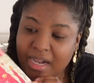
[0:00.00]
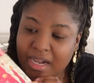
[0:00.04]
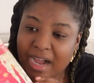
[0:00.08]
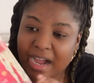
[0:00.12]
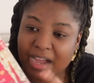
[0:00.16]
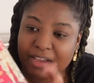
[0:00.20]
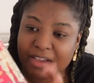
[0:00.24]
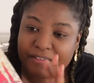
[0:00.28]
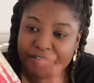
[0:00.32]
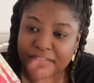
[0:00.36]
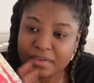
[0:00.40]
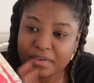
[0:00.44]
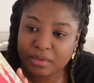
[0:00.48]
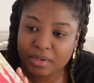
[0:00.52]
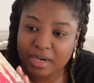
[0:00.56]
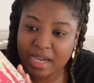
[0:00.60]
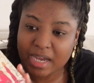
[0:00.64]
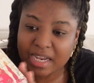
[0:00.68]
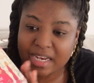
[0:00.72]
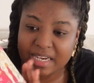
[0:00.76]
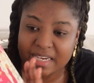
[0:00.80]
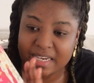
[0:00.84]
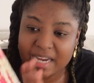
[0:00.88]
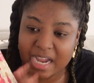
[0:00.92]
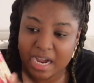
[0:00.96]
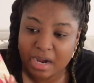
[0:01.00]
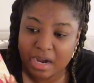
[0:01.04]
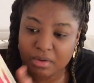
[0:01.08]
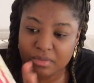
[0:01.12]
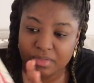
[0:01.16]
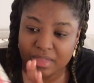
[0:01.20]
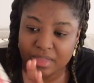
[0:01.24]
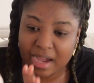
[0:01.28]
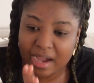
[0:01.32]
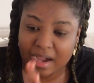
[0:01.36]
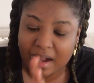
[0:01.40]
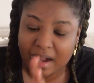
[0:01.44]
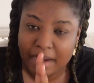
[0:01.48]
I feel like now
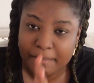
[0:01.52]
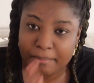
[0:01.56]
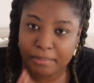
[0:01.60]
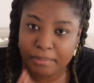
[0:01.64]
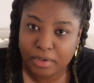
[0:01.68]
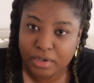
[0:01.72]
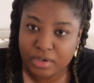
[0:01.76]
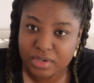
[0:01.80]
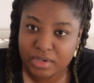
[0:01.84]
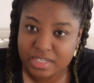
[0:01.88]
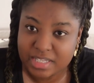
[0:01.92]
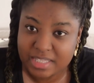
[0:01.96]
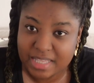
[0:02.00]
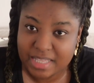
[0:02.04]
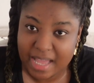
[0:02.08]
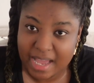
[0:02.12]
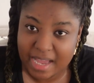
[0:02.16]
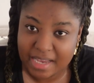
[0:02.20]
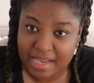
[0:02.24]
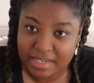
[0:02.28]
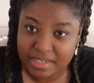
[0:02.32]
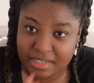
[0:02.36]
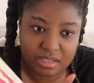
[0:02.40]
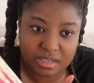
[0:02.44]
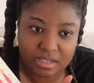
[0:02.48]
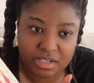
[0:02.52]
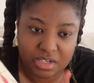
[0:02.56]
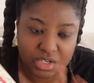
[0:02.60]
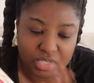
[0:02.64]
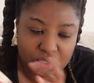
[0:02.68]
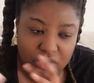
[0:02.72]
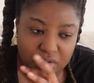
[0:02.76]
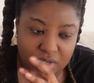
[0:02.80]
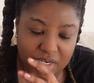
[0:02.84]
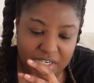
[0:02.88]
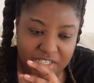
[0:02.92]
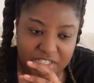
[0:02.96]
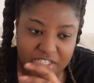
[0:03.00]
that Apollo is dead,
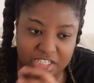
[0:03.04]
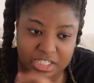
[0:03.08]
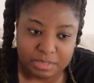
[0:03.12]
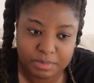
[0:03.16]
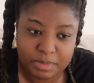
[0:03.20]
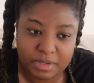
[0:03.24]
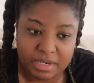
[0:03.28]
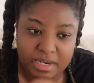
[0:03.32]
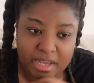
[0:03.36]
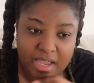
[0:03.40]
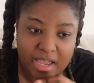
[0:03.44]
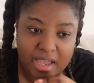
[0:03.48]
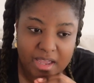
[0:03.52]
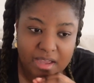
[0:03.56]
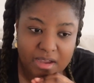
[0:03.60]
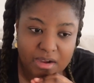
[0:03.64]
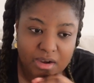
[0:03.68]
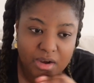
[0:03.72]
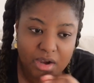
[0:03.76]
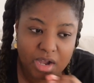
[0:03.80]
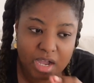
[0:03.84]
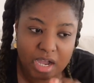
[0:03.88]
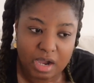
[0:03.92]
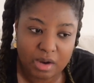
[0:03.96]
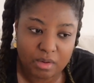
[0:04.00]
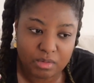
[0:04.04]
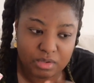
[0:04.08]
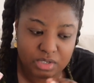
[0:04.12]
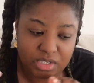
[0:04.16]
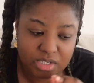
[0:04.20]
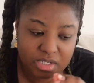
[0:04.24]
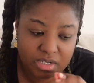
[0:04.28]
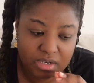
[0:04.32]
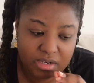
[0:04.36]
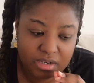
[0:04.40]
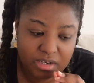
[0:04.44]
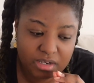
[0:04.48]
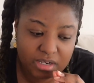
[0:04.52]
and she's been held
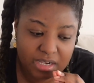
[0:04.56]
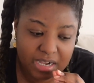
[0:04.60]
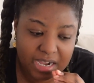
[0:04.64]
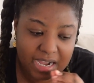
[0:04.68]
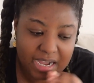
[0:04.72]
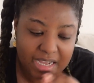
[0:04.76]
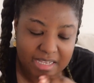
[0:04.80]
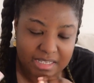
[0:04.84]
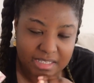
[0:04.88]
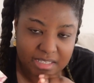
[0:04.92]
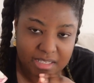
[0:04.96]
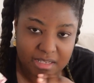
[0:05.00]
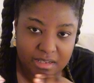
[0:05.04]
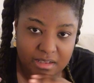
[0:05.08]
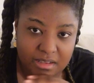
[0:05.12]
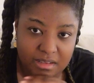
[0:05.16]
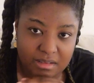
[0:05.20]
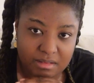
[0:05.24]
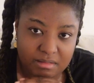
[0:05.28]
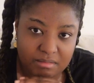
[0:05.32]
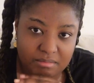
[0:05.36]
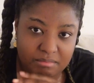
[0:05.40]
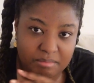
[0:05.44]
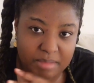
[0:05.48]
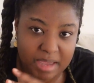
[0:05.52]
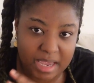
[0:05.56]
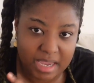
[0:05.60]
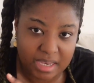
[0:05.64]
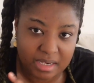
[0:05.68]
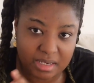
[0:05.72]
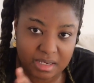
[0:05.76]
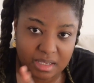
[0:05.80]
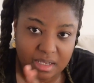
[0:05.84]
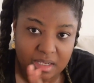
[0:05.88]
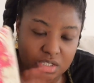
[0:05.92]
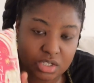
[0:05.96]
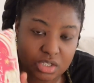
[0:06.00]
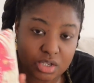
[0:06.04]
as the
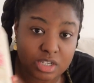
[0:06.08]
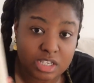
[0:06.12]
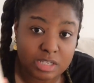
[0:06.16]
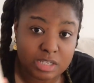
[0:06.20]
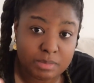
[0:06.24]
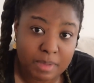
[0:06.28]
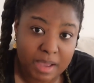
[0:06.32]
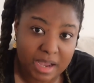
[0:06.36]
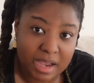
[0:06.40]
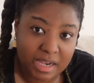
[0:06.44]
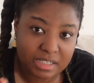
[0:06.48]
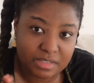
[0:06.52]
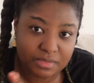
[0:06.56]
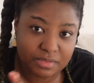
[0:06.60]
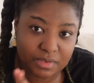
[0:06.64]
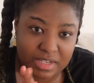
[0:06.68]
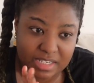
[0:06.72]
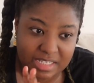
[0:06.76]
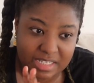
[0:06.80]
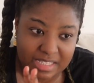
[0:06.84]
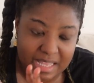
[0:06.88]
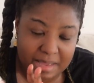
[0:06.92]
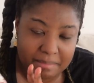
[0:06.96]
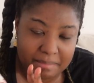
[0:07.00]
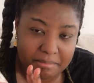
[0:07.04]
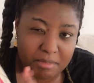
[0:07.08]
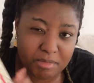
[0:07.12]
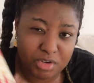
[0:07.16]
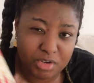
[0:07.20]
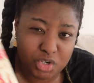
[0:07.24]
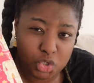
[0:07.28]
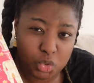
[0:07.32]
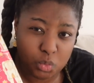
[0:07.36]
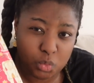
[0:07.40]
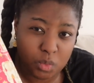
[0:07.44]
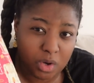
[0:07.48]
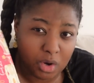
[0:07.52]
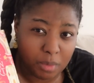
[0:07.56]
main suspect for his death, maybe
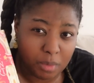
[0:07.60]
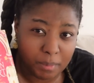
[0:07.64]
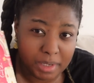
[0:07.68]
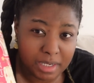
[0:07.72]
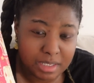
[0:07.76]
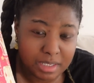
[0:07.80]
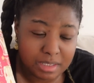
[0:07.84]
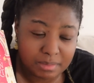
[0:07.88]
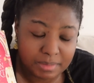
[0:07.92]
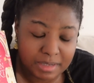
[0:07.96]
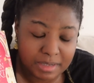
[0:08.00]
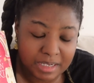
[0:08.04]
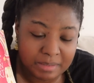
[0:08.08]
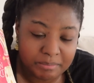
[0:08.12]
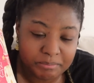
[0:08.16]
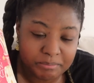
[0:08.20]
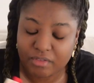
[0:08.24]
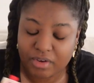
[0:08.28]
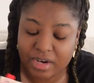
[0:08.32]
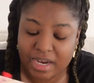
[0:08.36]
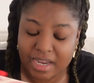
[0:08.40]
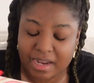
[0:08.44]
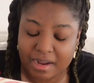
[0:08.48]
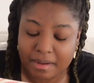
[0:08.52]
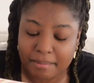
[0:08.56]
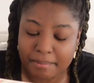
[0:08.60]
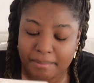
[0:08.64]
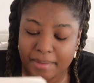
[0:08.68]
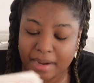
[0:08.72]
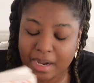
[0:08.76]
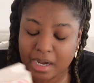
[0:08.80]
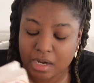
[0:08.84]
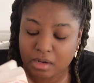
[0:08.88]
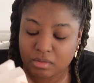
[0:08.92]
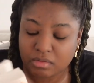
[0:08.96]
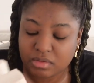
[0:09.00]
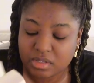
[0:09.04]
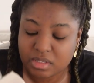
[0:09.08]
she'll wake up a little bit. For
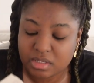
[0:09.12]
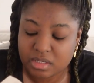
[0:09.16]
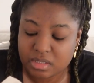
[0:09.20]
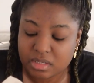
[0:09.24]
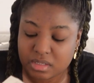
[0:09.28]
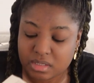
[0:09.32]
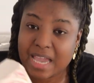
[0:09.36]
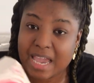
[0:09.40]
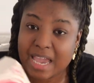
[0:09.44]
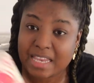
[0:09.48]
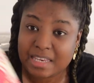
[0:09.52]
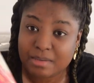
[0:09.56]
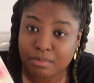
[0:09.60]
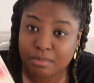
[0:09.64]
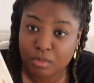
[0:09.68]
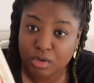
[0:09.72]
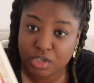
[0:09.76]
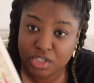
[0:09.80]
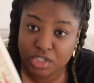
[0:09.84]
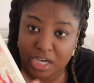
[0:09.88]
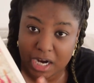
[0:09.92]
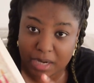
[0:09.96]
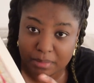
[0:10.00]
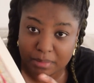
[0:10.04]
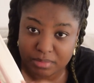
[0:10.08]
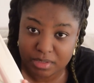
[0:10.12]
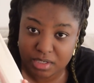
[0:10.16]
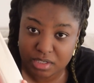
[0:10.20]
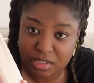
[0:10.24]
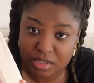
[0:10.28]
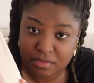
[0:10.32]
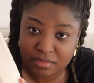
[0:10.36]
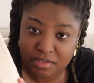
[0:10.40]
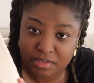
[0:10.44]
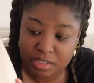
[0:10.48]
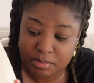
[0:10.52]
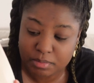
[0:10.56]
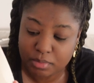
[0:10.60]
about 8 more chapters
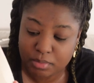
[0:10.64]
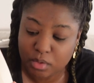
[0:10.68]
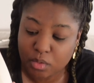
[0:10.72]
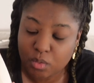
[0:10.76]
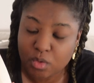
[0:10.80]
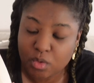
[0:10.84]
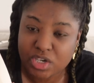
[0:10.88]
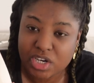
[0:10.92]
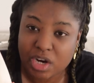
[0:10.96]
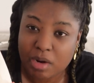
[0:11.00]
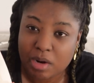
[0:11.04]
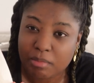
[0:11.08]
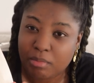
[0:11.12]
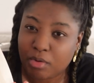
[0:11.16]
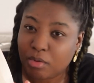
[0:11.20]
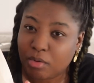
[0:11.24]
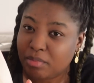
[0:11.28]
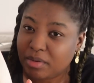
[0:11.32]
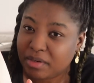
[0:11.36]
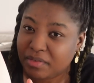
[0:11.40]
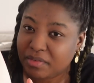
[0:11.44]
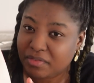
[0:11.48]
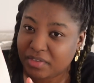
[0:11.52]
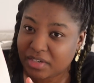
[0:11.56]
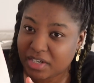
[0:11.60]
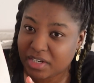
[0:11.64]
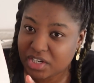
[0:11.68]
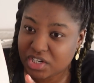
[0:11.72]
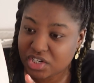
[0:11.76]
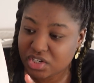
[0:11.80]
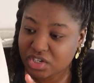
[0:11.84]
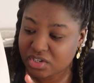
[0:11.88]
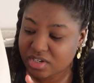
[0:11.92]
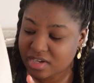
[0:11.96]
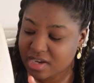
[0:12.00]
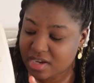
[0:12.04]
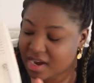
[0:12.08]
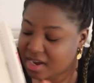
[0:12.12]
of this book, which I'll probably finish
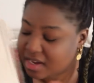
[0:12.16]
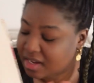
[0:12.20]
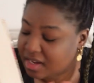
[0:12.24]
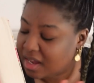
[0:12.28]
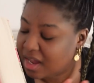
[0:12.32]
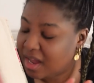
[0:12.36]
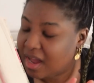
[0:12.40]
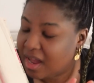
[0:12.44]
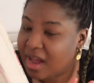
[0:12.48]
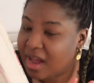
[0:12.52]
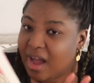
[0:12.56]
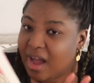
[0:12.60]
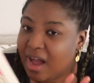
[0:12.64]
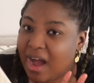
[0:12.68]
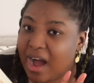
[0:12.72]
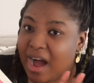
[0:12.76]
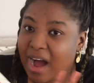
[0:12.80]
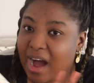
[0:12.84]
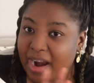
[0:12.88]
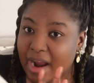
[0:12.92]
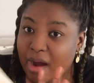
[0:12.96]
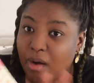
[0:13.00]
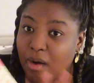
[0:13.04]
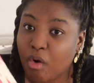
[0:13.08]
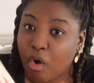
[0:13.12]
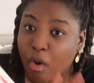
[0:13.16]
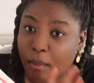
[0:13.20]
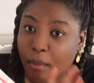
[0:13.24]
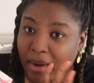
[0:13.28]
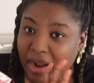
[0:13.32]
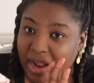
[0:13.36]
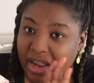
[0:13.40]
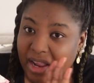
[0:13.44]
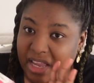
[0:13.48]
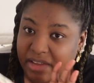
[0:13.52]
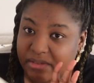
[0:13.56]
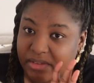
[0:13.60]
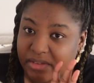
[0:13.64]
today, and I'll come back
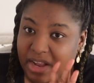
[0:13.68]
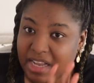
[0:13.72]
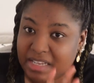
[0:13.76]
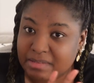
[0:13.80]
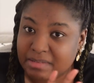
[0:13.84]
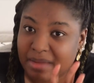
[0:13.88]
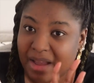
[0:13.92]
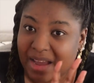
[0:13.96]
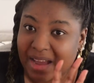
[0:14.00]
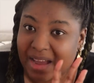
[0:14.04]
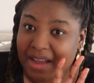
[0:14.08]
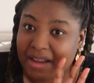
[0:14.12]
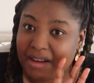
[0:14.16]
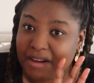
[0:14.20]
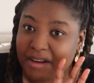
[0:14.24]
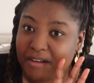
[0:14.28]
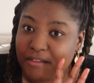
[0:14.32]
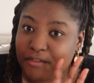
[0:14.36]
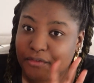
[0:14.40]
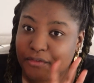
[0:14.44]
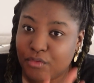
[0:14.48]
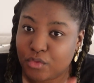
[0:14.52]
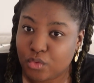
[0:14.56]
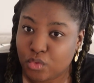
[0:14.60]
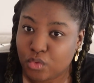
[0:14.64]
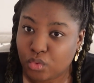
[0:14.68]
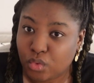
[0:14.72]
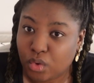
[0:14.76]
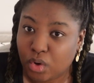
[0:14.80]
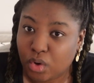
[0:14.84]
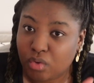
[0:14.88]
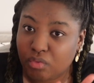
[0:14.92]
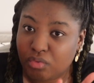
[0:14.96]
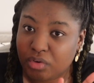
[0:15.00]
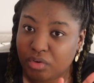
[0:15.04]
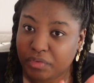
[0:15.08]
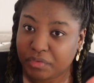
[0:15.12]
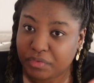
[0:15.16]
and give you guys my full
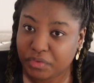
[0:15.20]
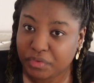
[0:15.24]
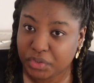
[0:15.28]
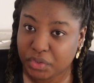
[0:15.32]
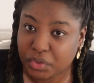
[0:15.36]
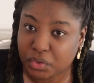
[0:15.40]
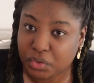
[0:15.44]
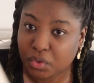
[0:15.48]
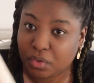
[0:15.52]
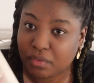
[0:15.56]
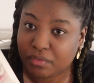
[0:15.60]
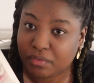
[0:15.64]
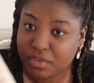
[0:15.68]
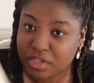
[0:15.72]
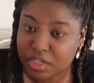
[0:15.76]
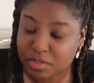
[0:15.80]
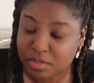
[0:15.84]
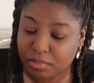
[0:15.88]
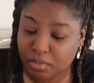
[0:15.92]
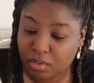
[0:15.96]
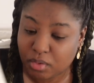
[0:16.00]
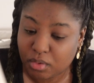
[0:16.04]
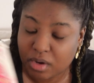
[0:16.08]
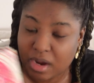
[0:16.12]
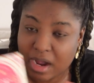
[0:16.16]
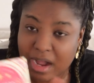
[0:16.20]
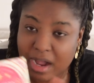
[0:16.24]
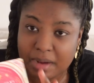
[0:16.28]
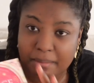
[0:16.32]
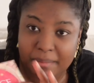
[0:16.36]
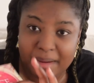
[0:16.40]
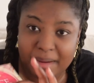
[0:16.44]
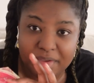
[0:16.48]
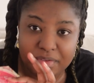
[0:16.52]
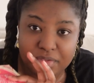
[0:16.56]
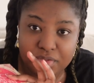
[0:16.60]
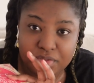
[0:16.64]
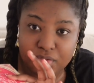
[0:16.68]
review of this book and
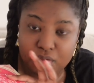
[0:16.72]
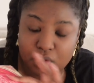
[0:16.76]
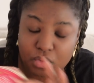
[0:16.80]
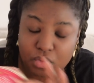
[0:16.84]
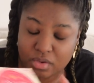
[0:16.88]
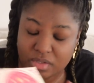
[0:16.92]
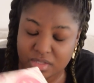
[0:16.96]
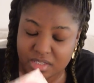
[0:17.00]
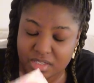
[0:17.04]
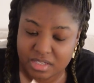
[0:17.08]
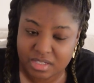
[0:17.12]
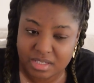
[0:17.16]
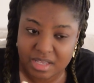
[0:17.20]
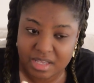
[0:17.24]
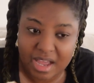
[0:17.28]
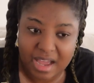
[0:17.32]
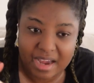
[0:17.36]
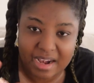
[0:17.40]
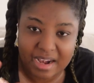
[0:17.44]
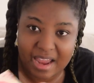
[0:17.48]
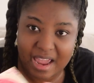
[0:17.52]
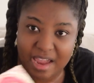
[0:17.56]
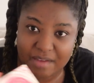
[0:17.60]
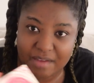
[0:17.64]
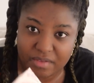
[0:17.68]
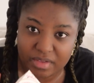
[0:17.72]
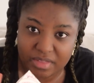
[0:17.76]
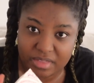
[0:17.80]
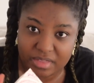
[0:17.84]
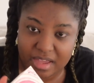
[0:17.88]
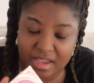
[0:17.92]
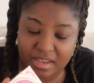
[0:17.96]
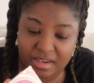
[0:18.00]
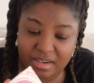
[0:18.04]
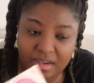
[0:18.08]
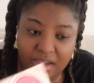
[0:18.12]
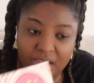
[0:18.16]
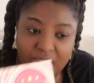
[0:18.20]
my thoughts and
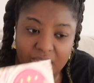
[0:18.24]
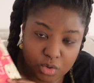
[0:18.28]
everything.